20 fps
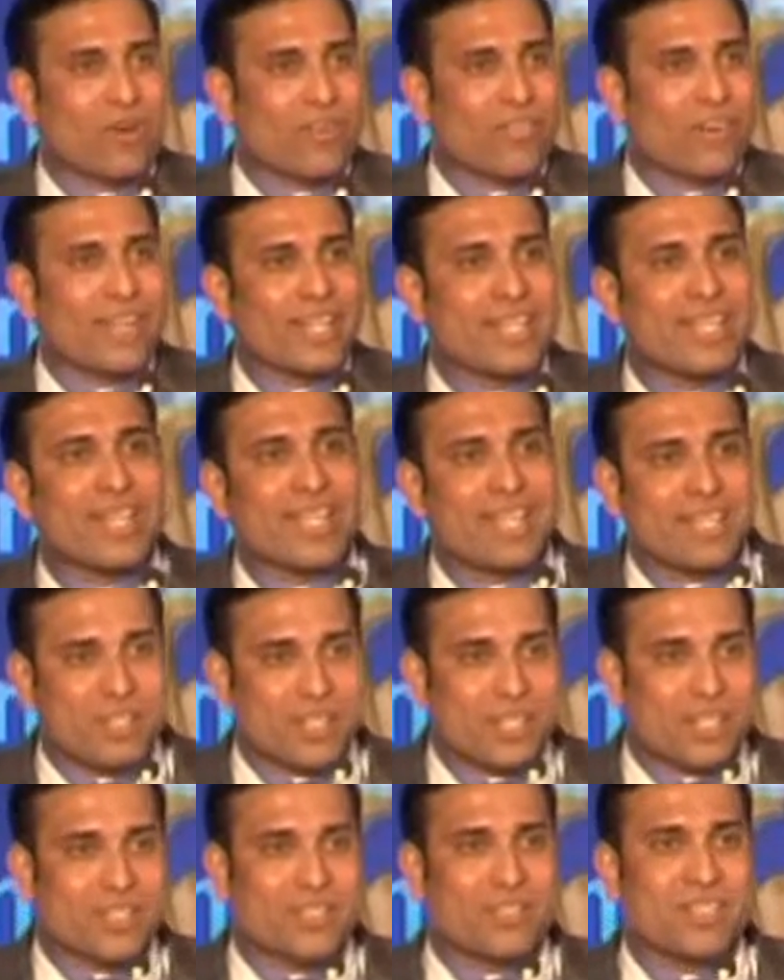or running
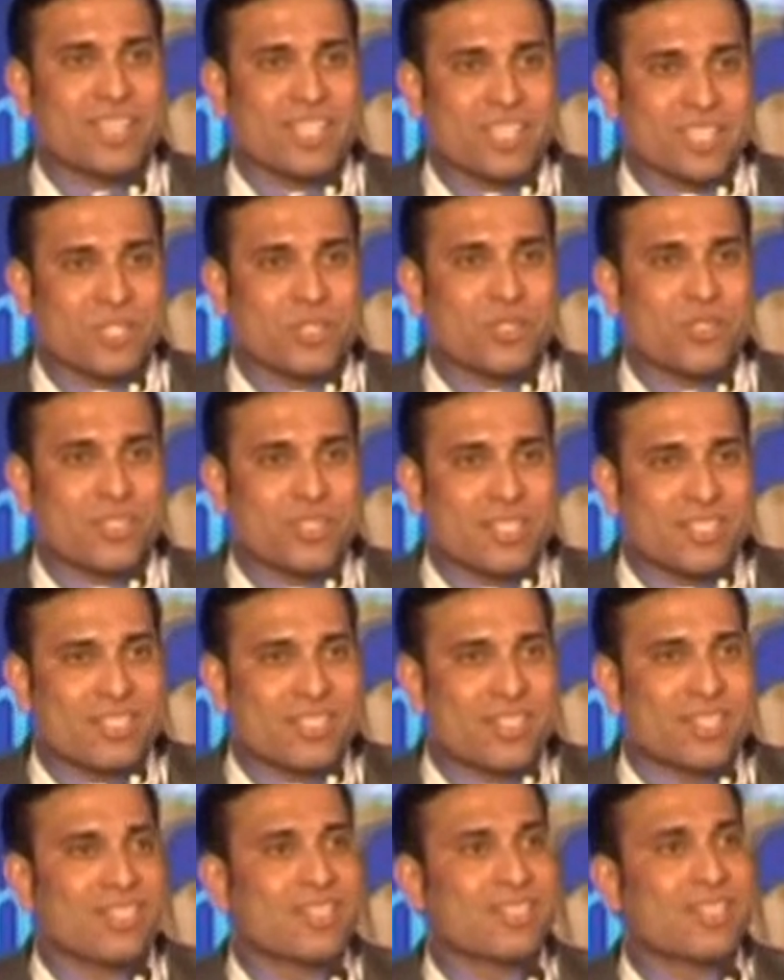educational institution is
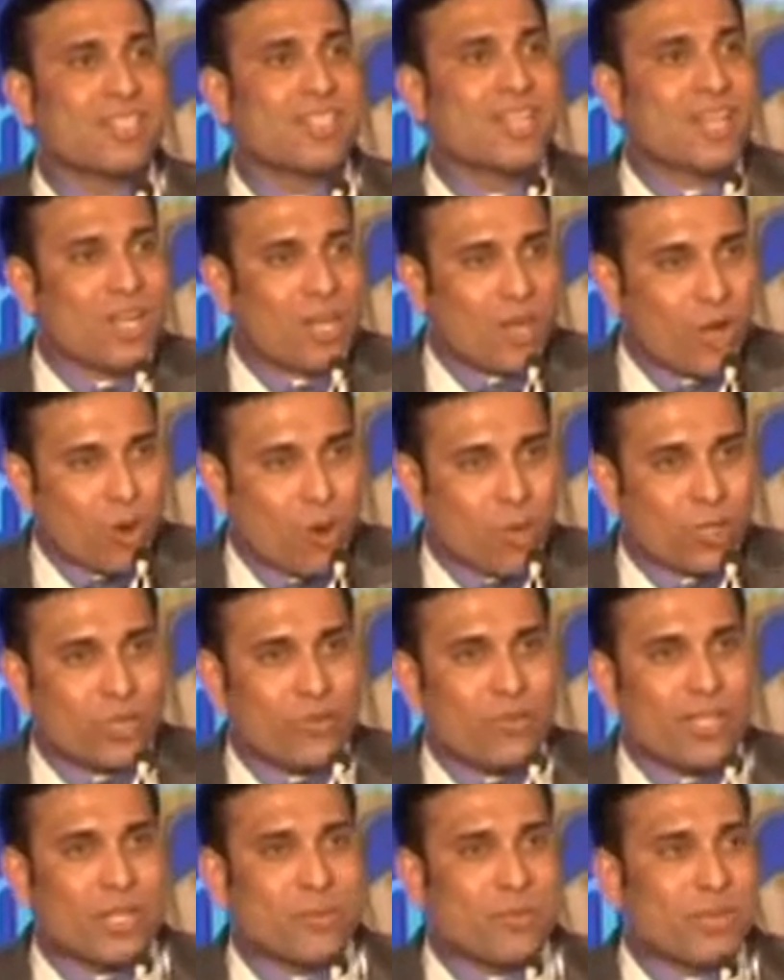concerned. All
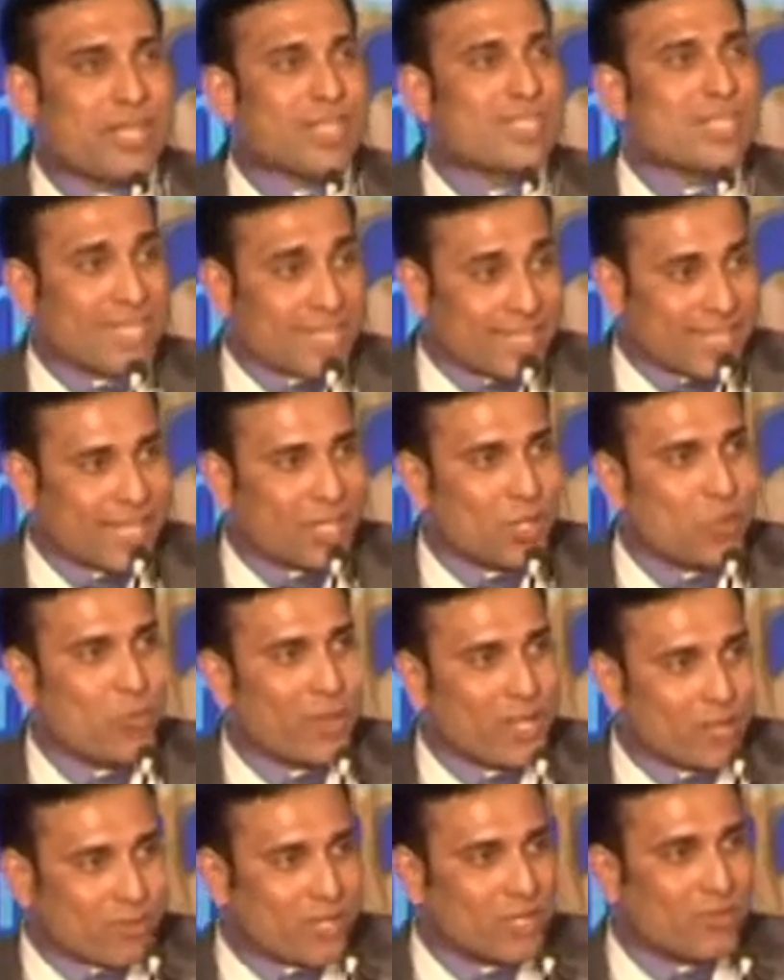the very best, and thank you
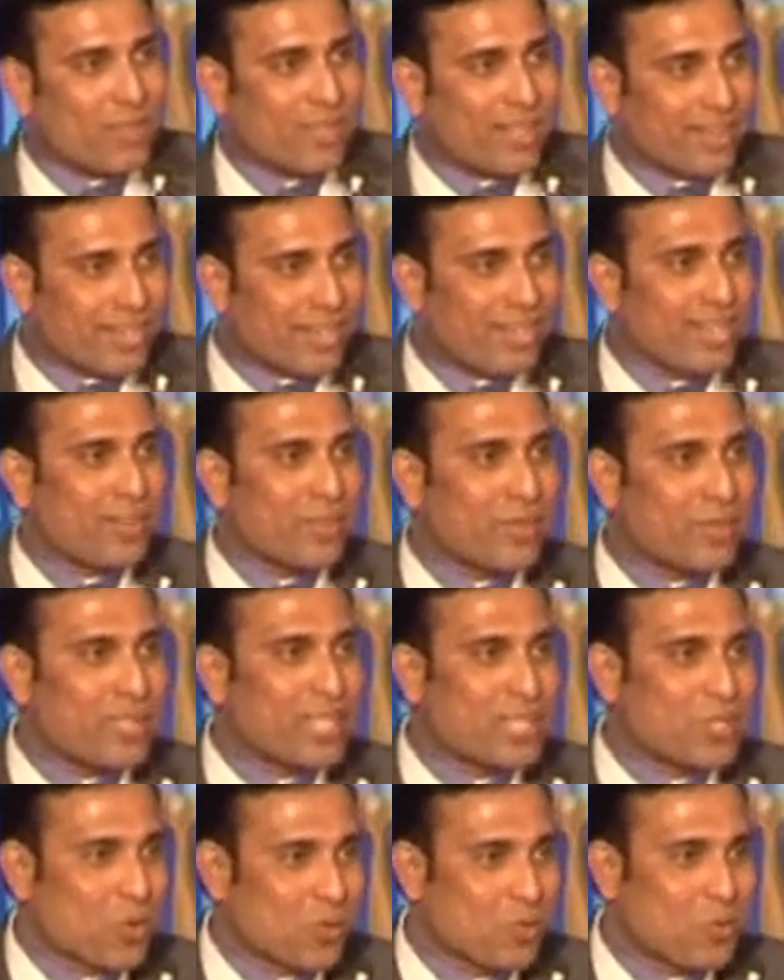very much for again giving
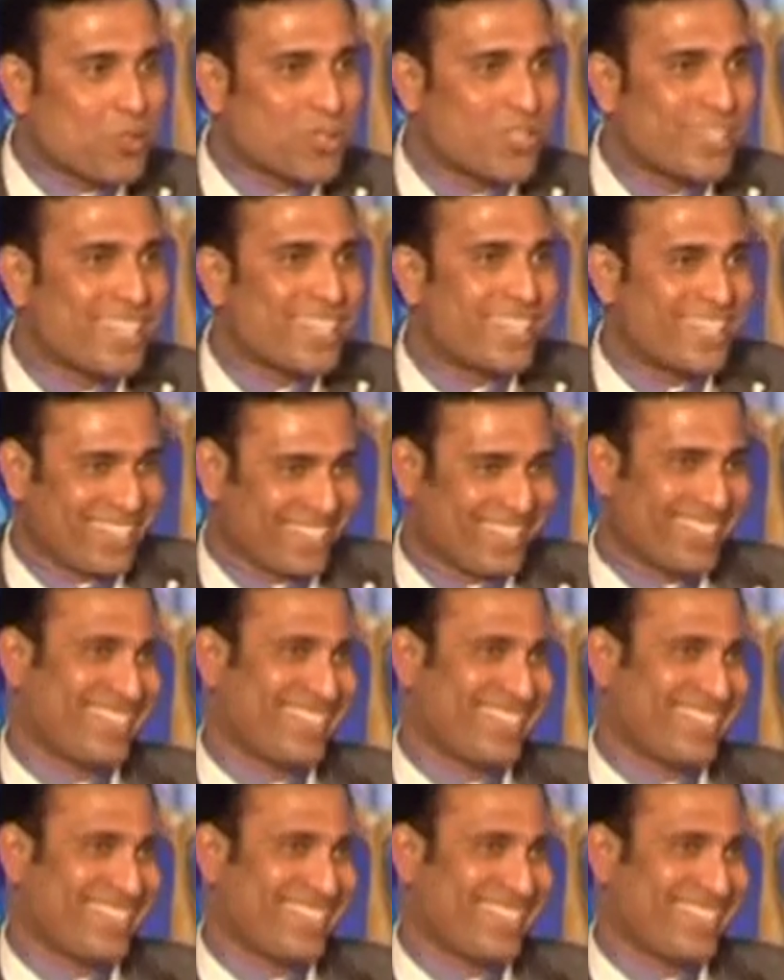me this opportunity.